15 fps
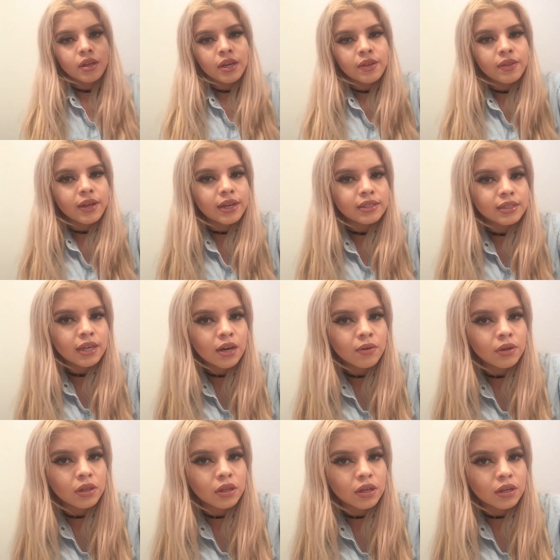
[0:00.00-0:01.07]
And that's how
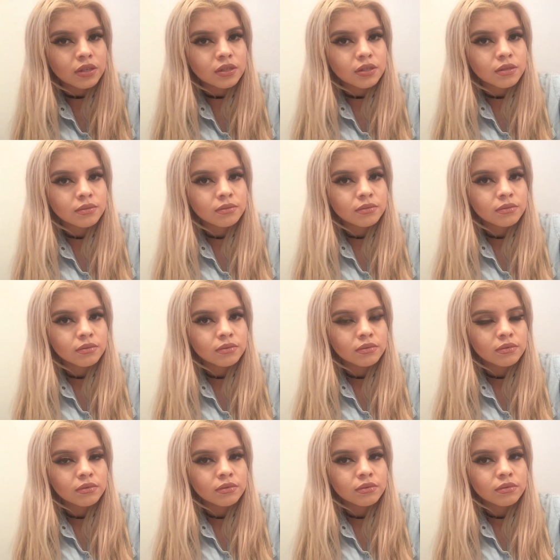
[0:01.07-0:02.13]
it looks
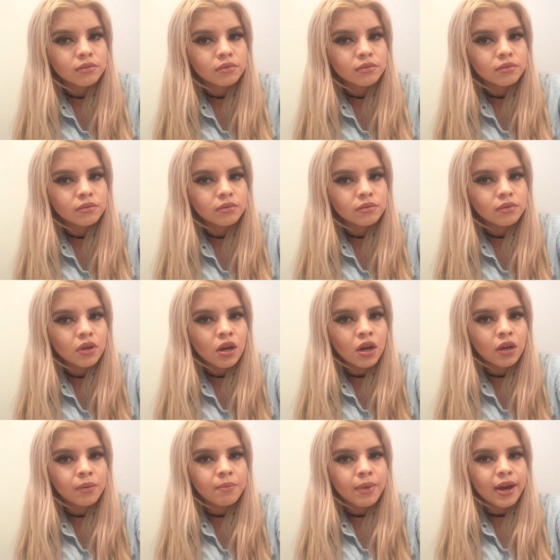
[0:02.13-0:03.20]

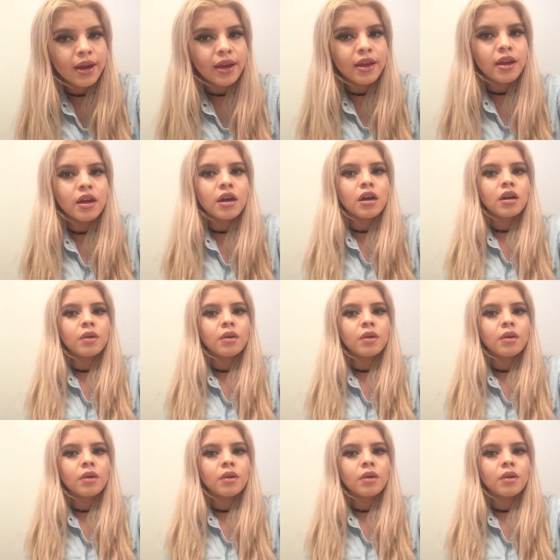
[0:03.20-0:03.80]
on my,